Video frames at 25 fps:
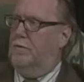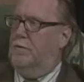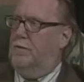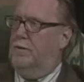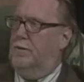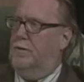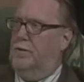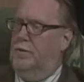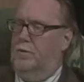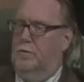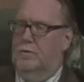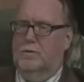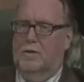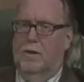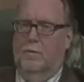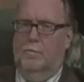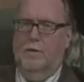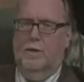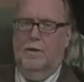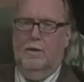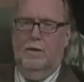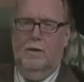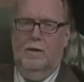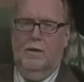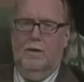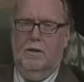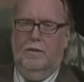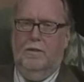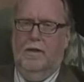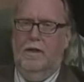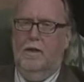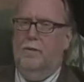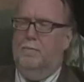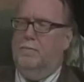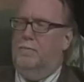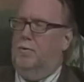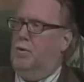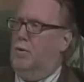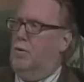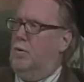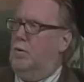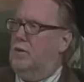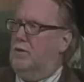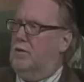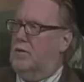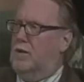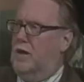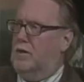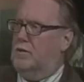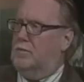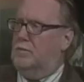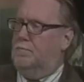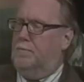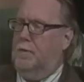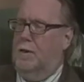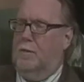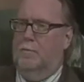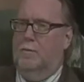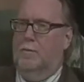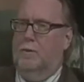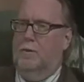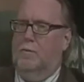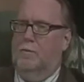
the news. I mean, they employ thousands of people,